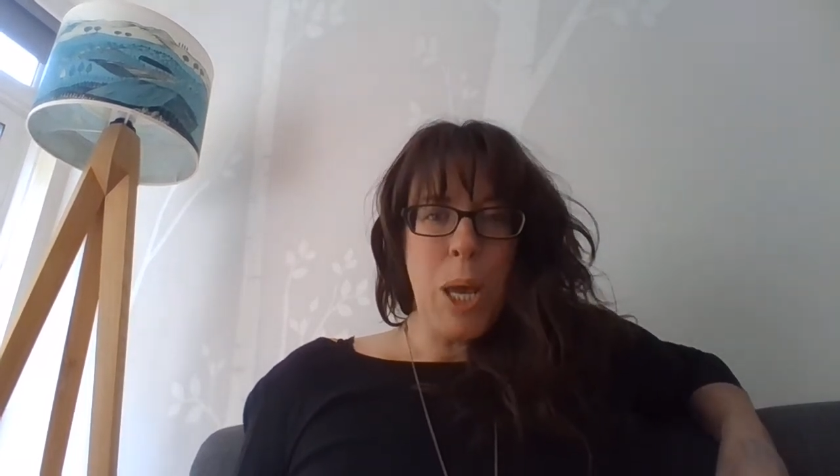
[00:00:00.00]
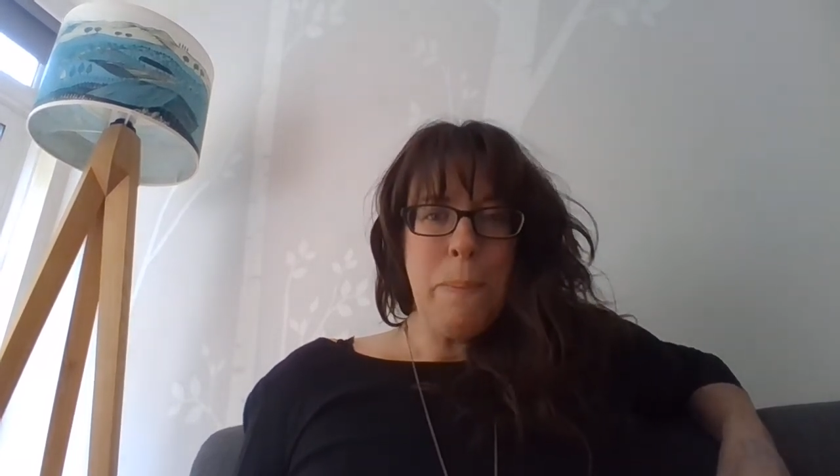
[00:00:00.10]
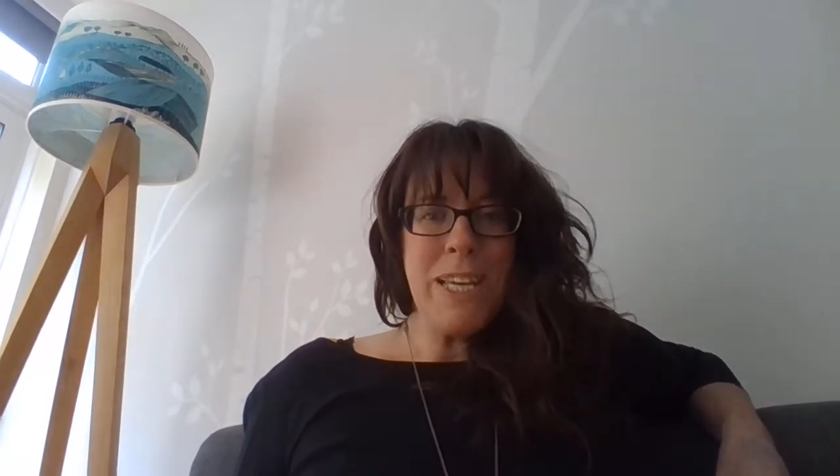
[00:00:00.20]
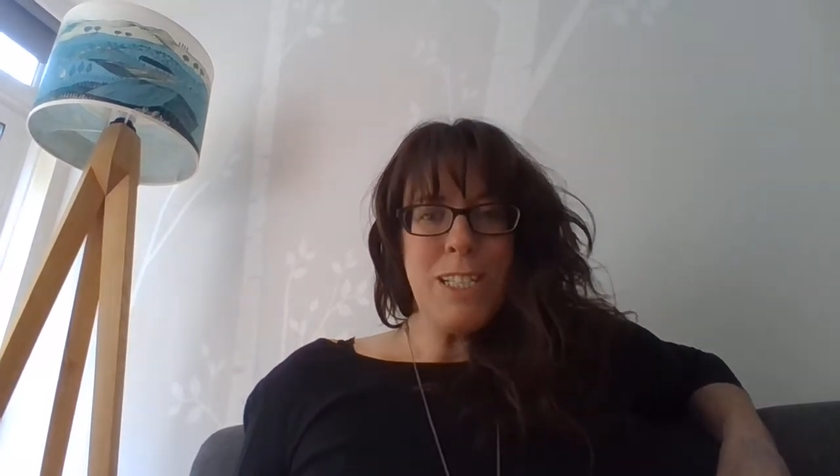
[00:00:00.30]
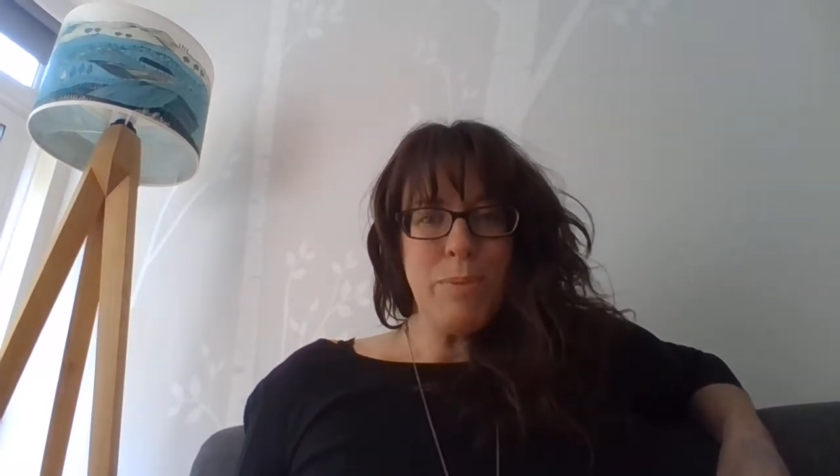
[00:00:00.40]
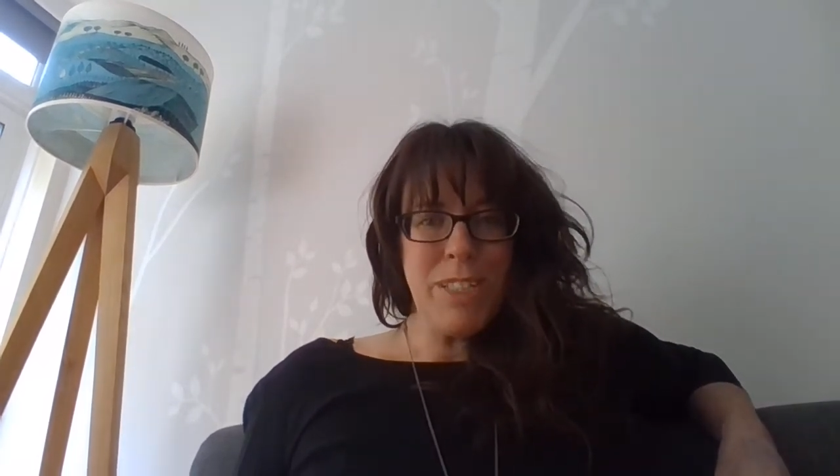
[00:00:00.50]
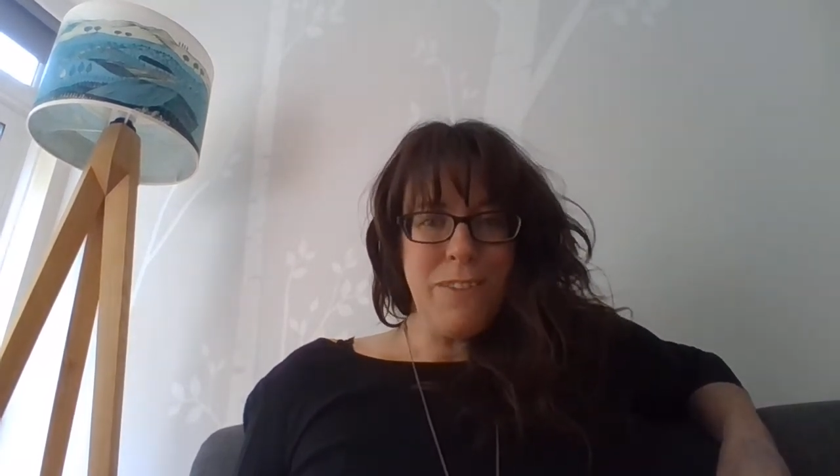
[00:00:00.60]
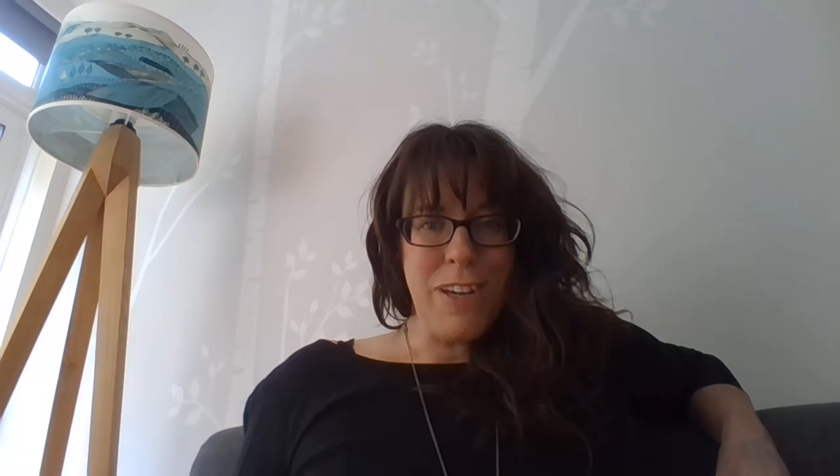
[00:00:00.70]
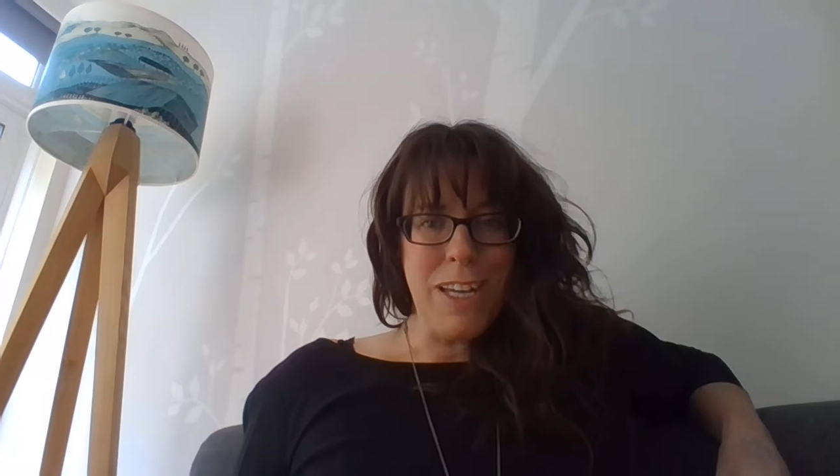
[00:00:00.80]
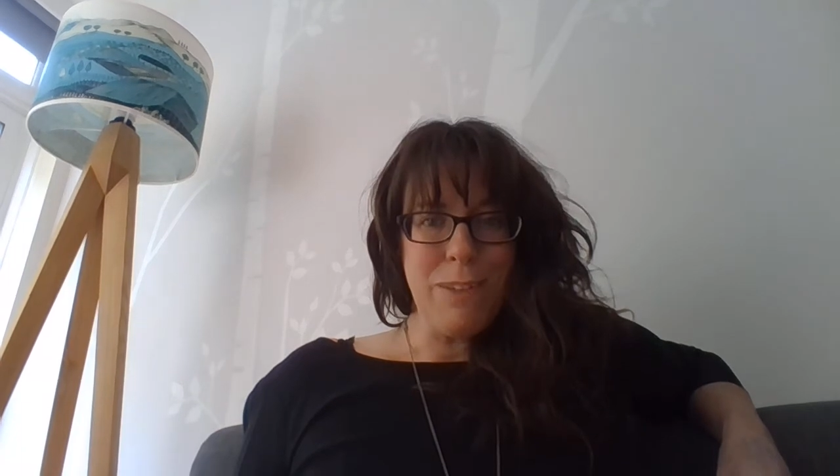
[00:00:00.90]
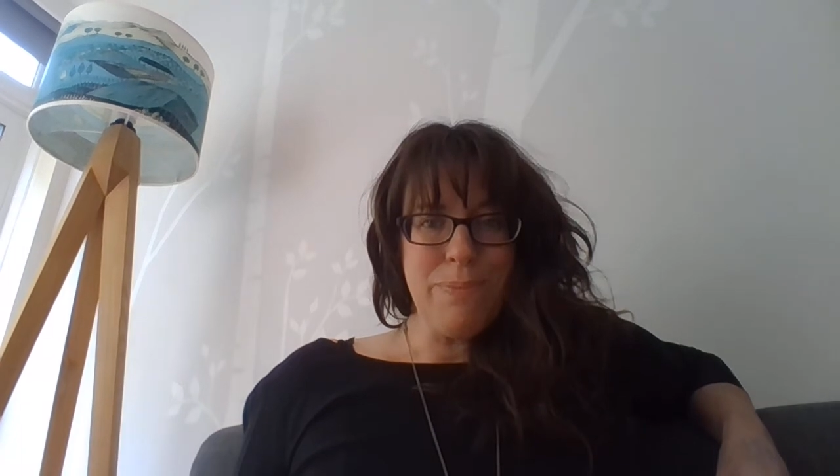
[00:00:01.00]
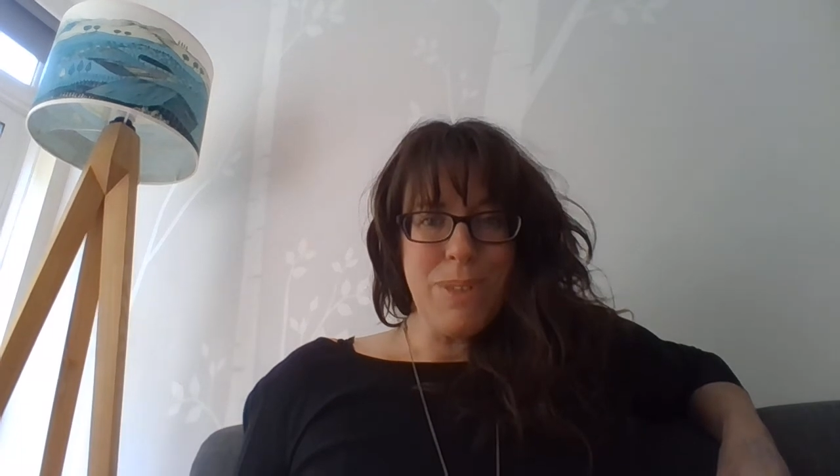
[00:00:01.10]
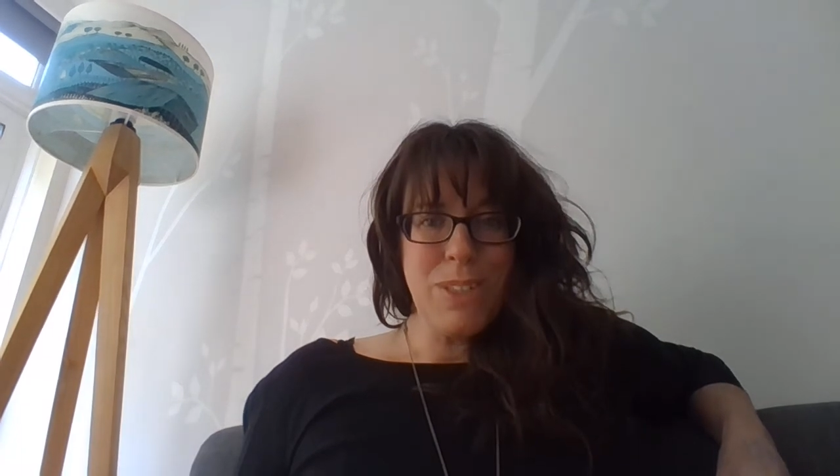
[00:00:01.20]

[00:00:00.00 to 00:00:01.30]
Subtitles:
be specific.